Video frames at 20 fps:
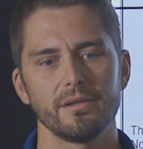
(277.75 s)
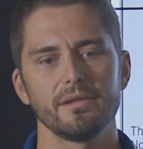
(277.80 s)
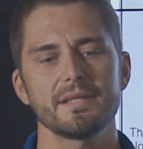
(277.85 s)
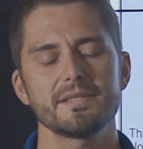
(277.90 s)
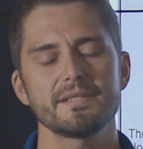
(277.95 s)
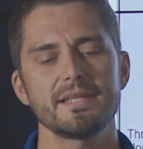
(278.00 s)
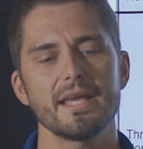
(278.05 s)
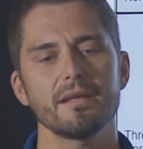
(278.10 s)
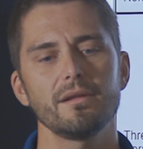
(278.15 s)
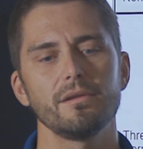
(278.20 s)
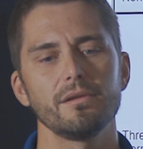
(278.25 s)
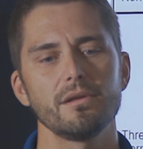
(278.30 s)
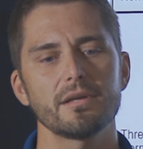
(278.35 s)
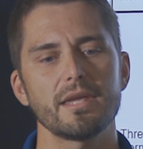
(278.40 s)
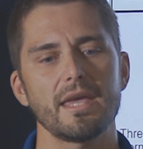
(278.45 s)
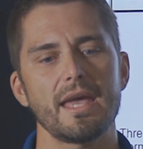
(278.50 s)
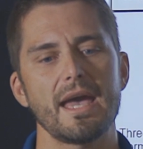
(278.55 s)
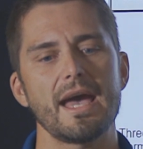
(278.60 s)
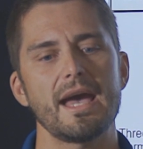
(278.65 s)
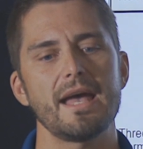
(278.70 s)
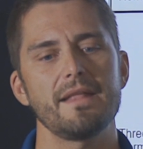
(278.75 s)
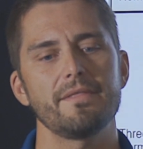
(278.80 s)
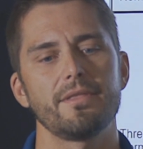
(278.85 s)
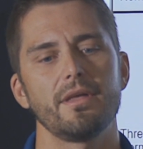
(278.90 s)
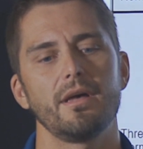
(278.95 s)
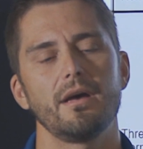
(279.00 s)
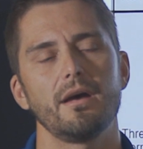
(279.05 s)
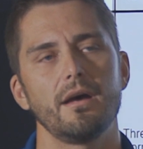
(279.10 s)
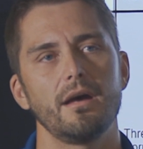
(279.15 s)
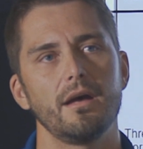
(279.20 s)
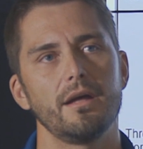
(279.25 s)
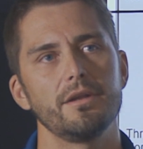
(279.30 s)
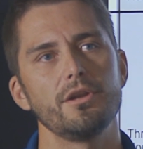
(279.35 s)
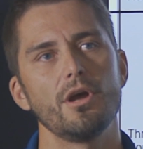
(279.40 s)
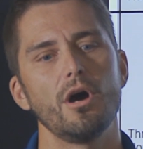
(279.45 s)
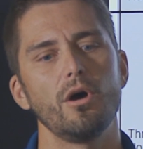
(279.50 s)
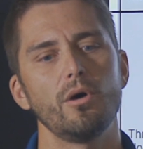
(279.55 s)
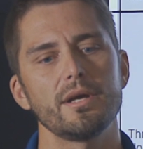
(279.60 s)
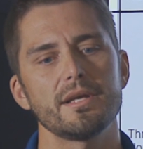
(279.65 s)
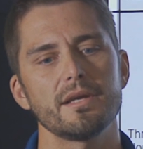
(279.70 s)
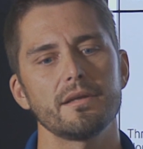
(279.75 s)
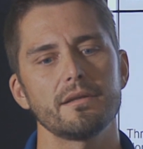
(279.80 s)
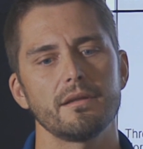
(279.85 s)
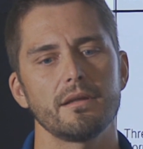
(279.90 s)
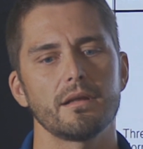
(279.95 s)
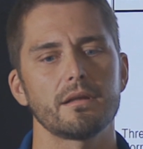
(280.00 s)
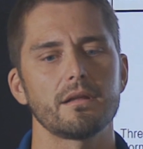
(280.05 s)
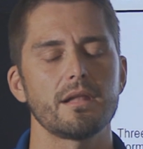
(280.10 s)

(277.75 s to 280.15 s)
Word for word: Let's take a look at the NOAA